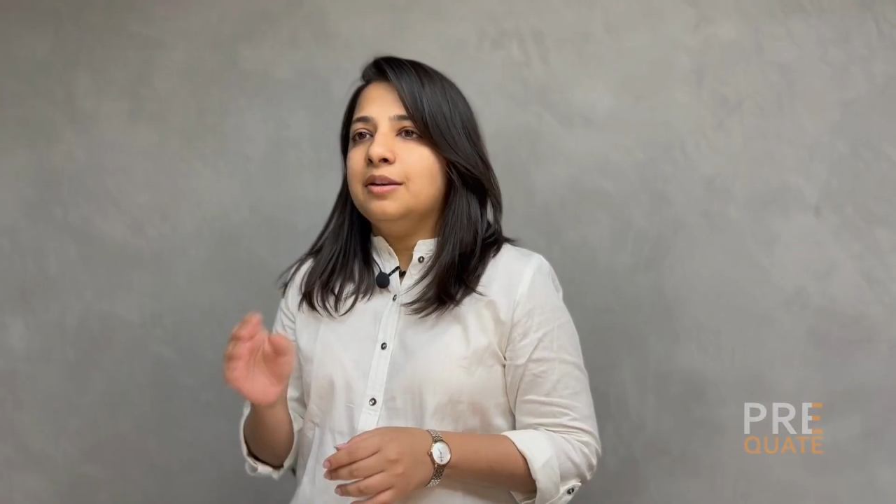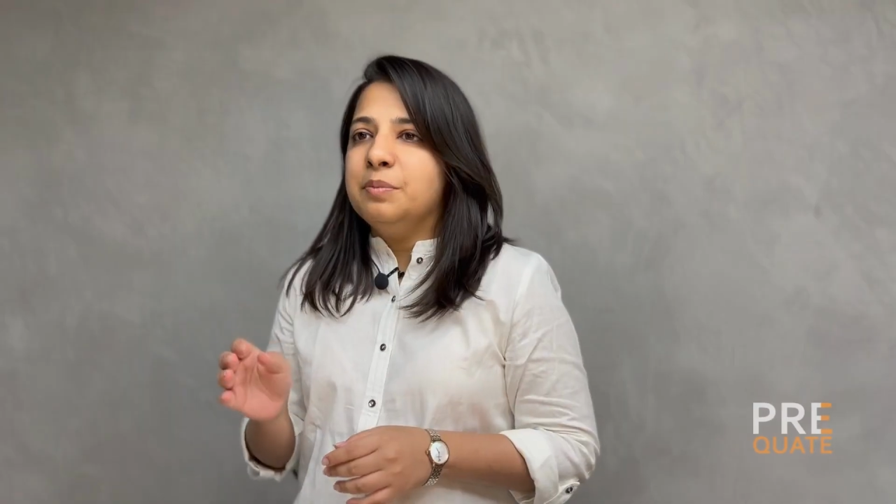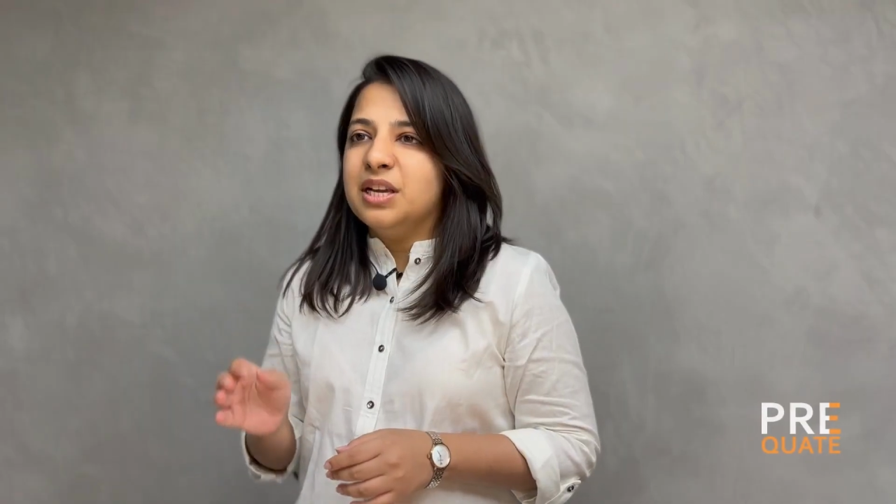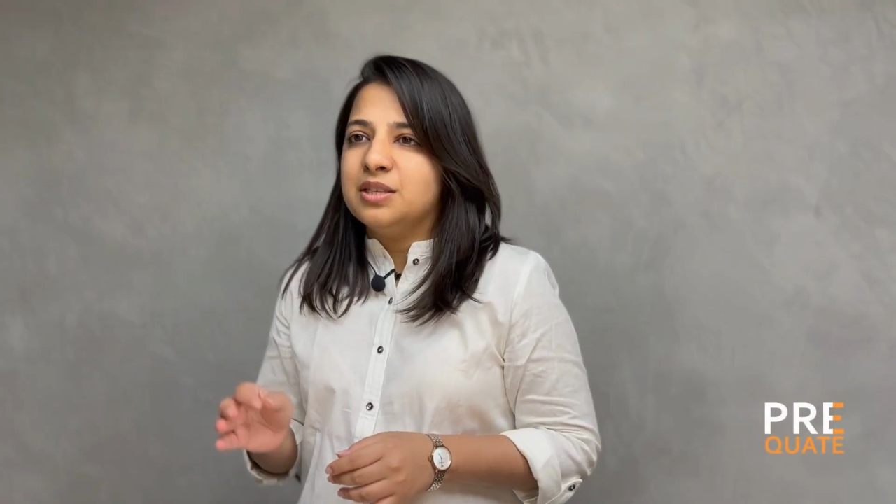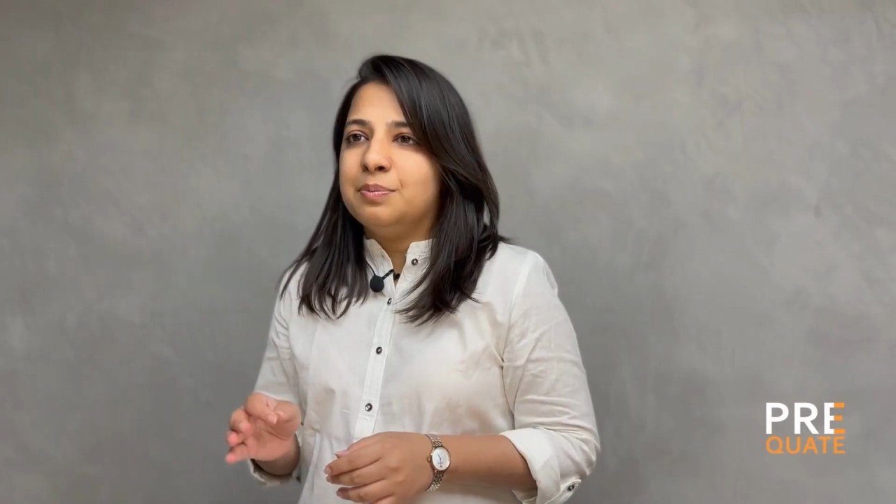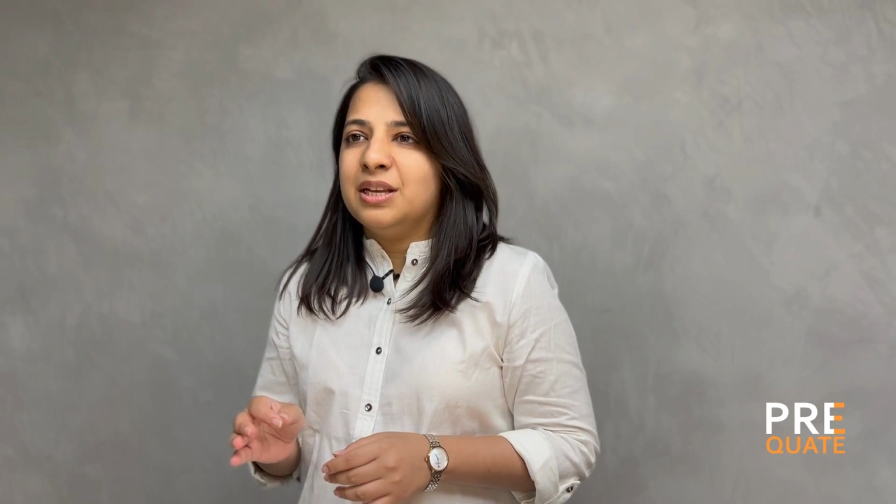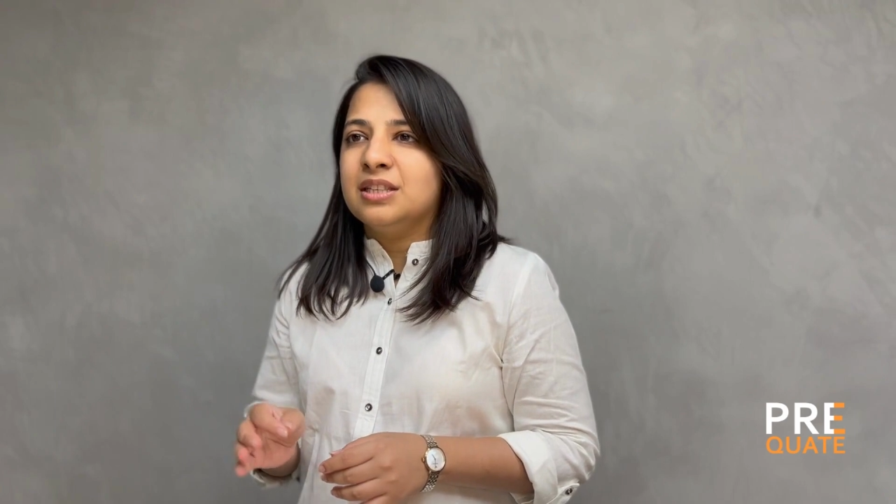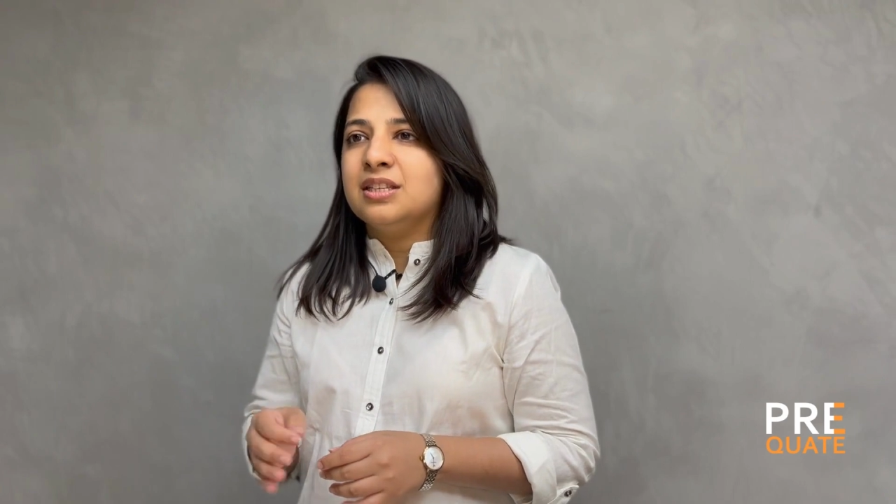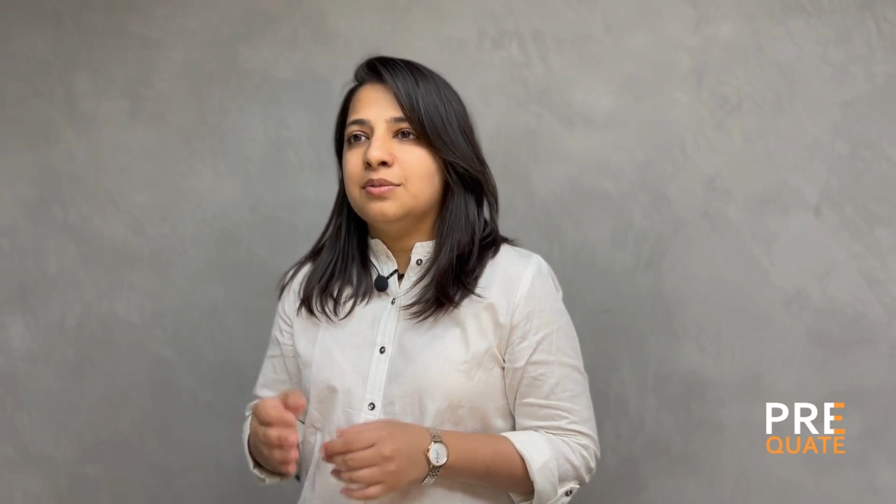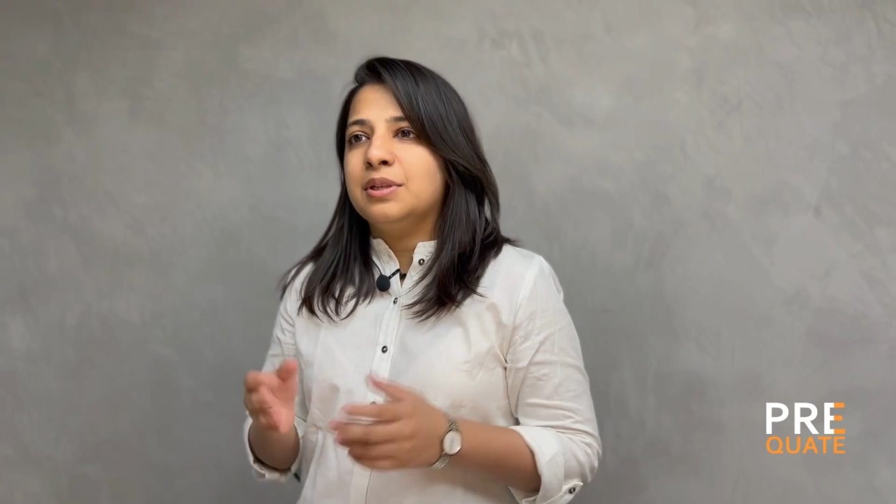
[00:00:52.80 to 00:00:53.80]
me explain
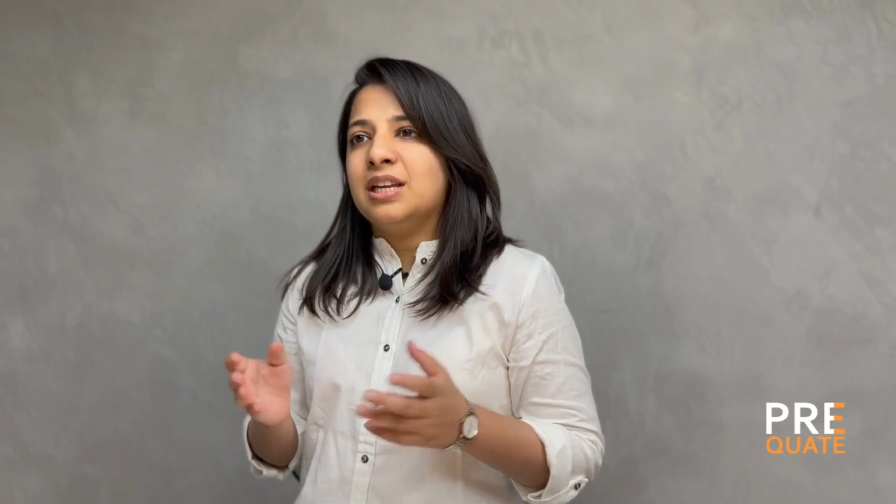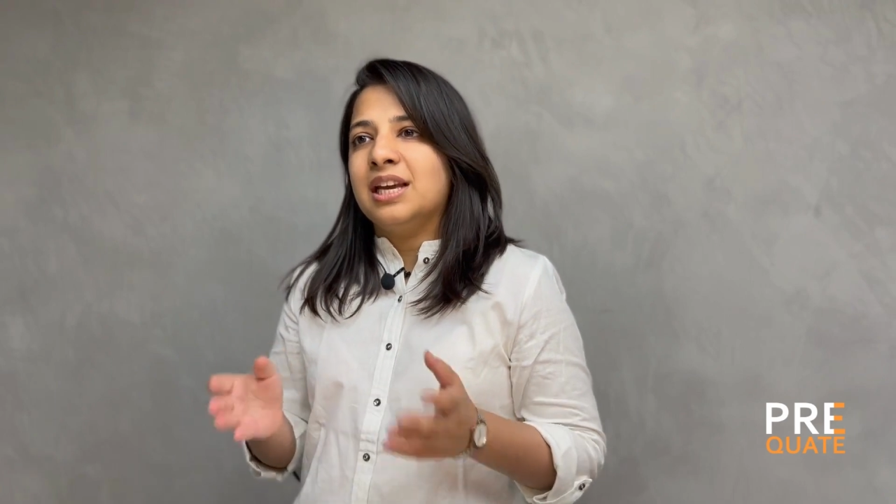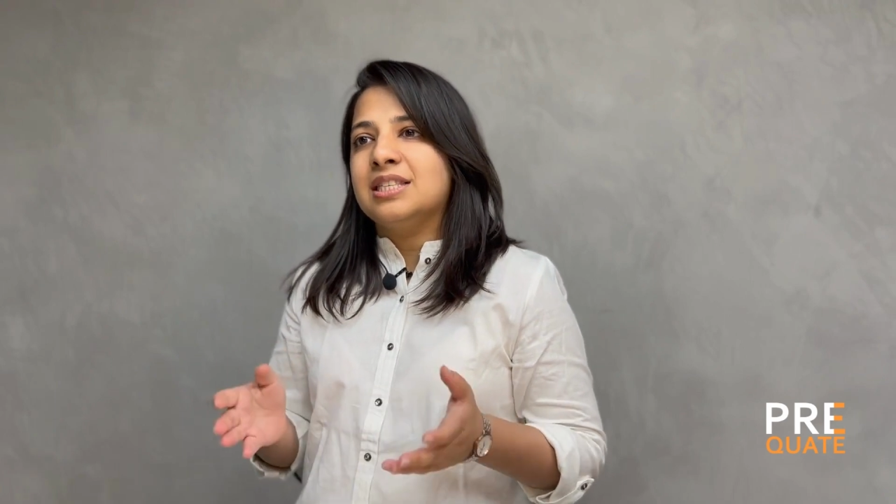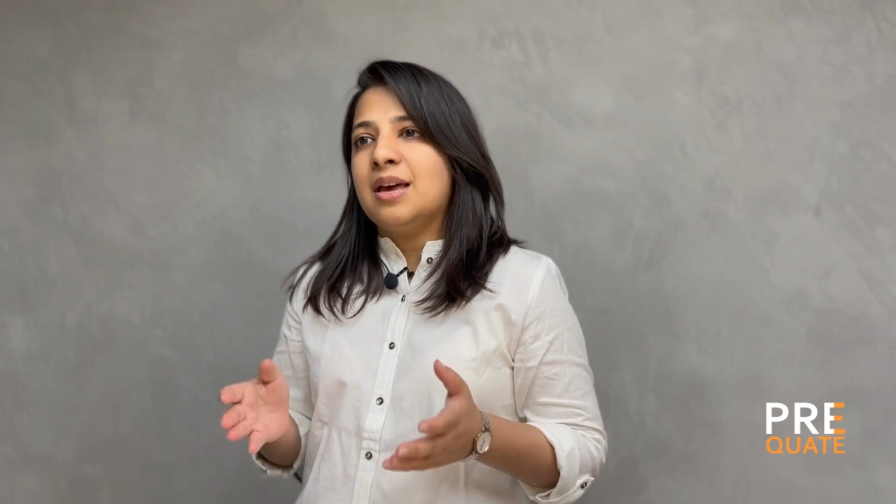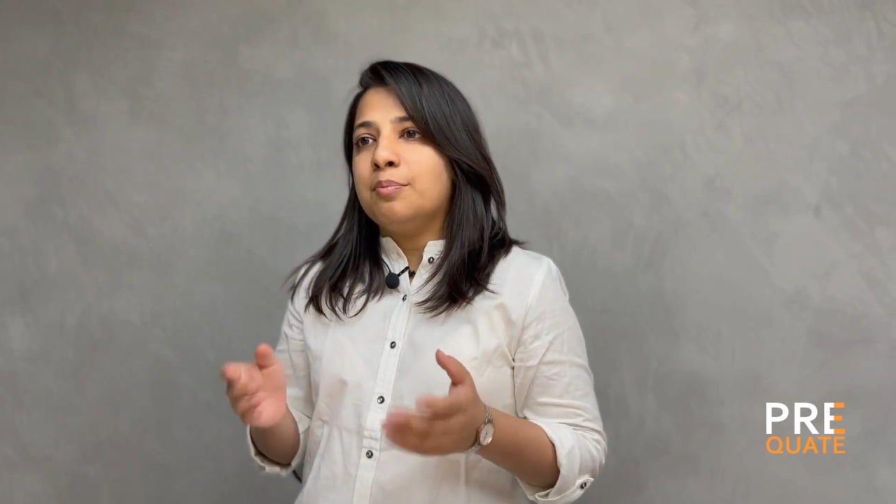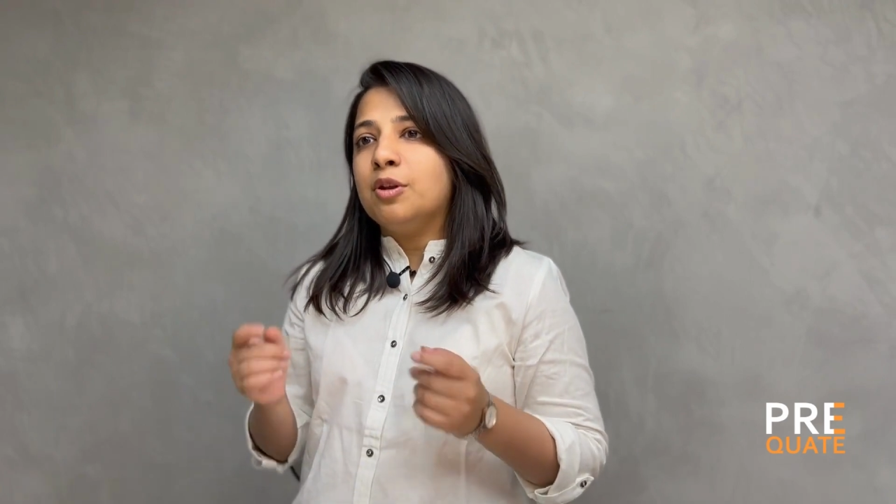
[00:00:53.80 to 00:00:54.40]
this with an example